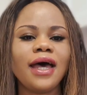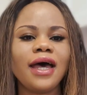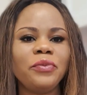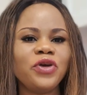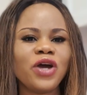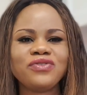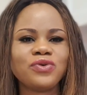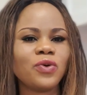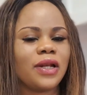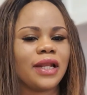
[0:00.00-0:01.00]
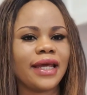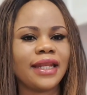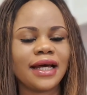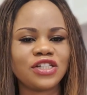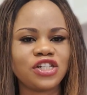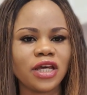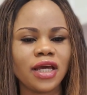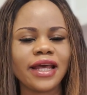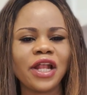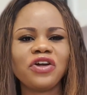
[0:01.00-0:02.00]
You have to go online and
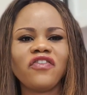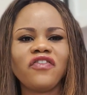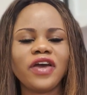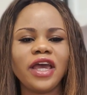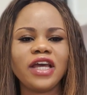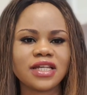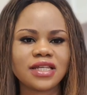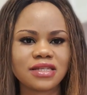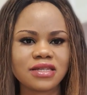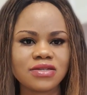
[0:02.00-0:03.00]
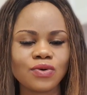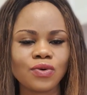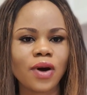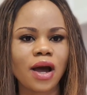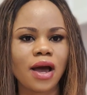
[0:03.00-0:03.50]
check. There are a lot of agencies who